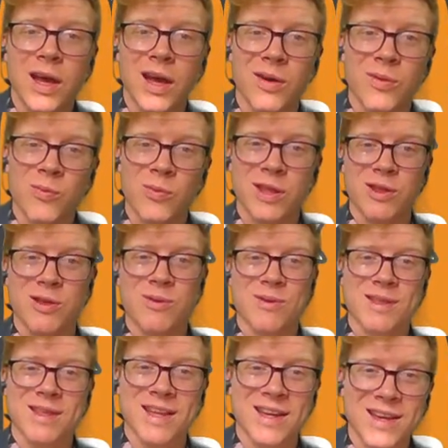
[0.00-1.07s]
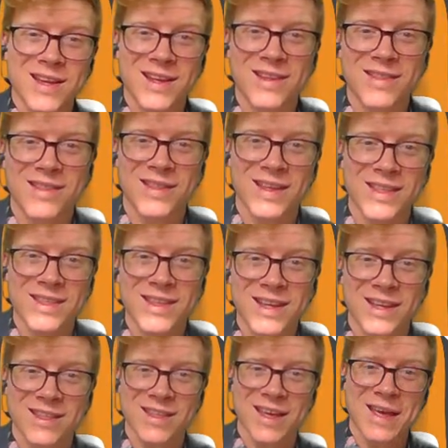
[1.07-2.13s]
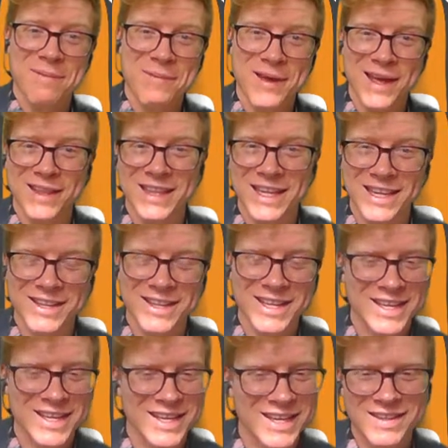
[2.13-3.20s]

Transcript: when you sit this exam at the end of the year.